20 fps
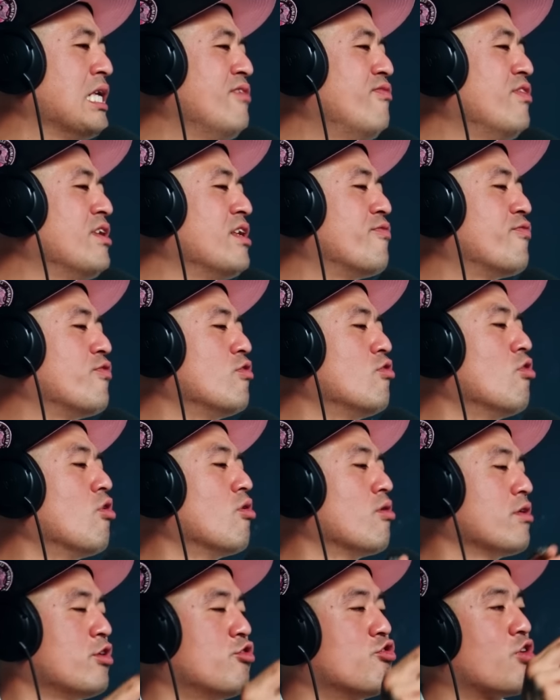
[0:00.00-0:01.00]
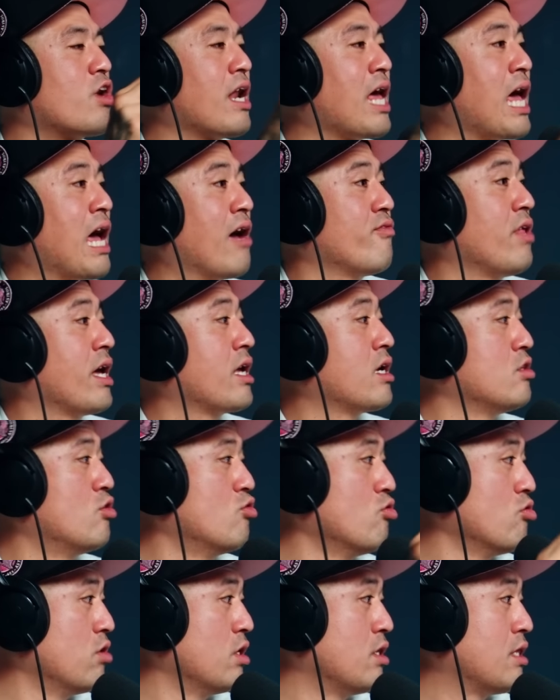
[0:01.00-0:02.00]
even if you don't, you're gonna have like a
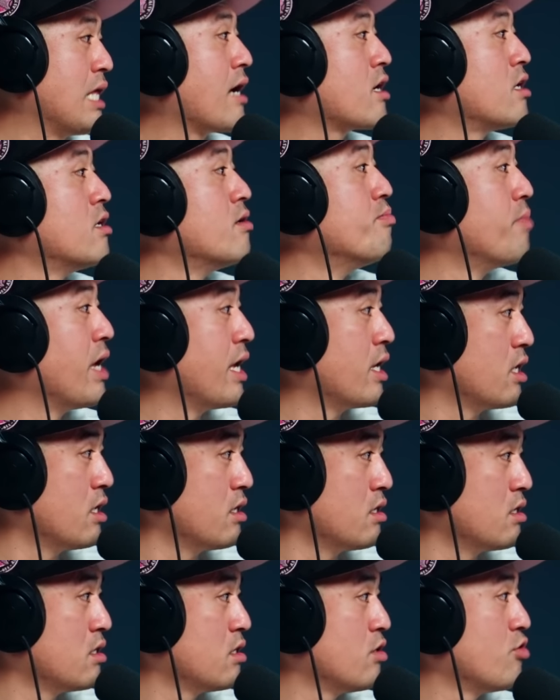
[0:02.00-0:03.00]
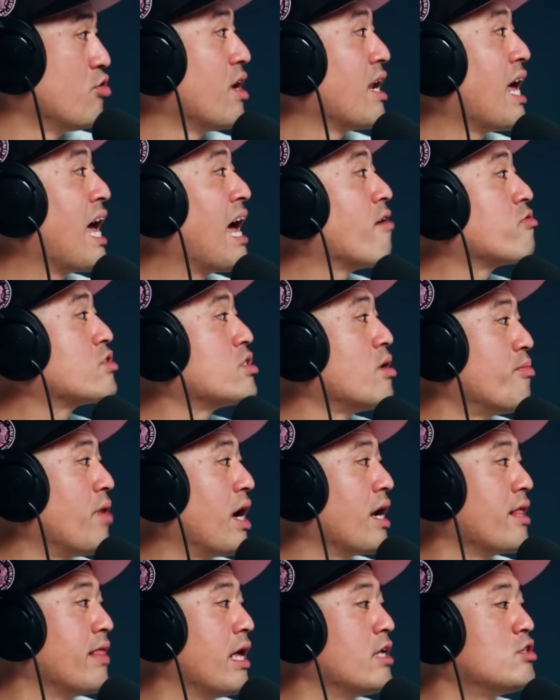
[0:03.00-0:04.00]
dually that could make it. You're gonna have
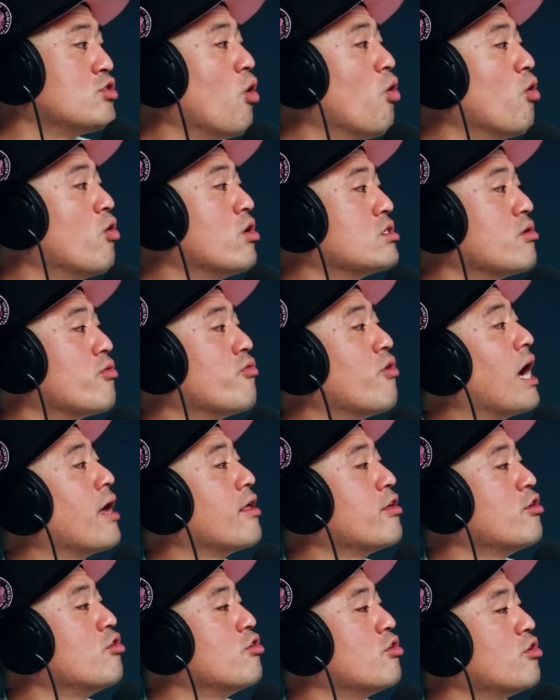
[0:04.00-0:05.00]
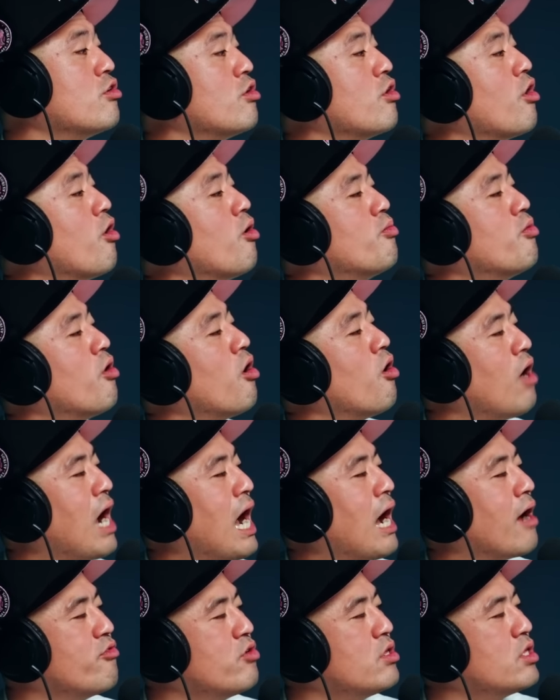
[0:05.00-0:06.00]
somebody that's always around. You, you yo,
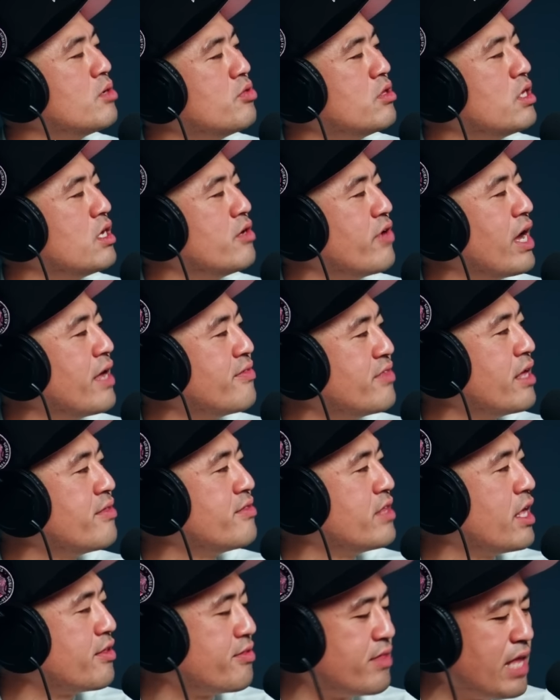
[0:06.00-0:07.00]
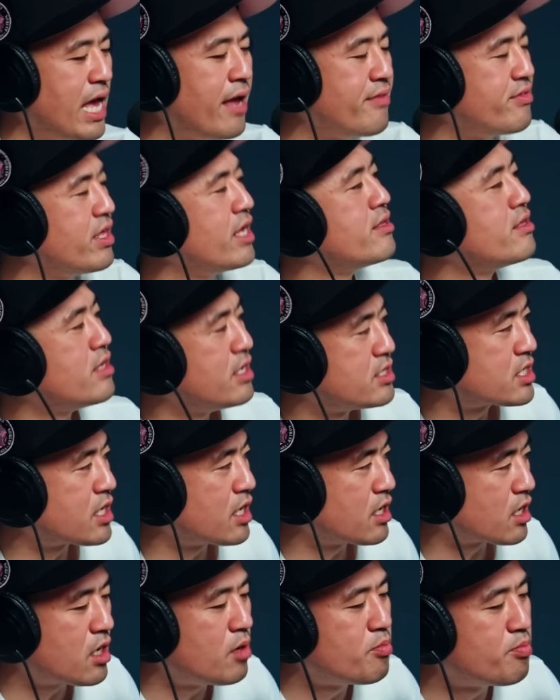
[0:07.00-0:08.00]
bro, I really believe, yeah, and then they, and then
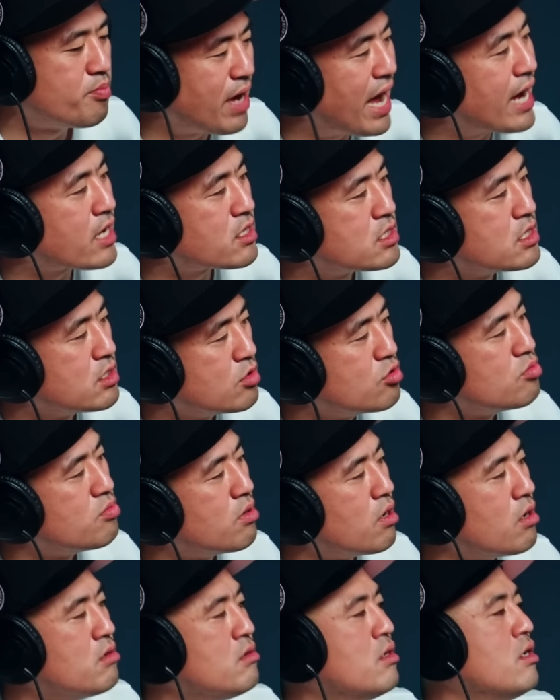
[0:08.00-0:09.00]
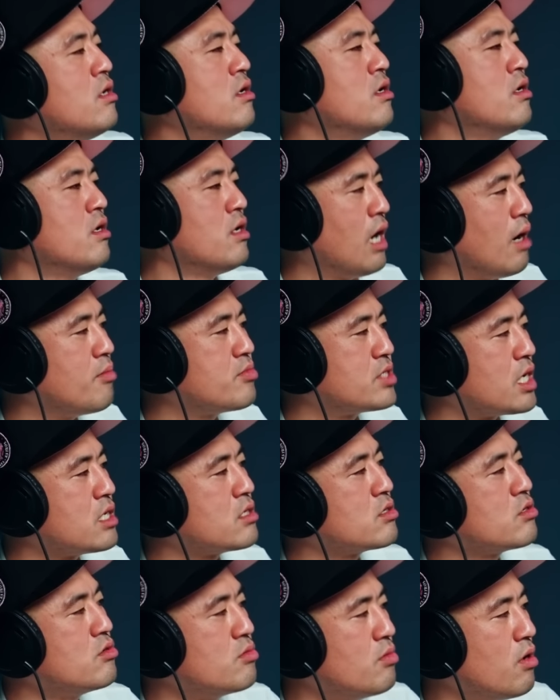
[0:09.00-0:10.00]
it's gonna come back to you, bro. I'm
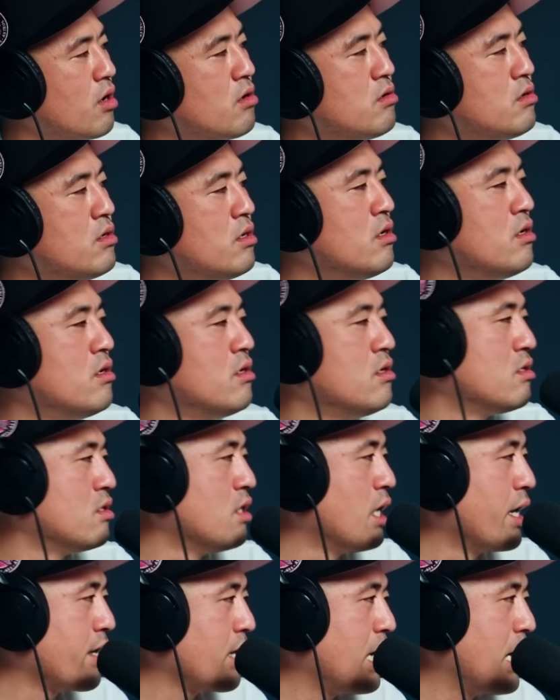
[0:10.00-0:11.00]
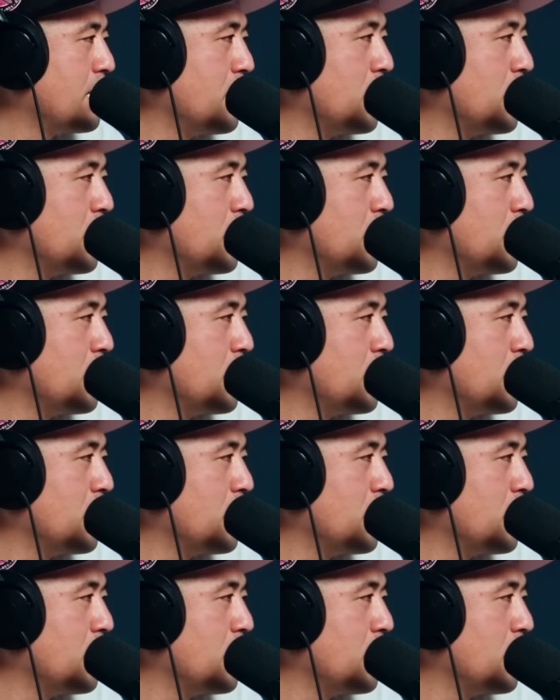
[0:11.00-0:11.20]
telling you, bro. Like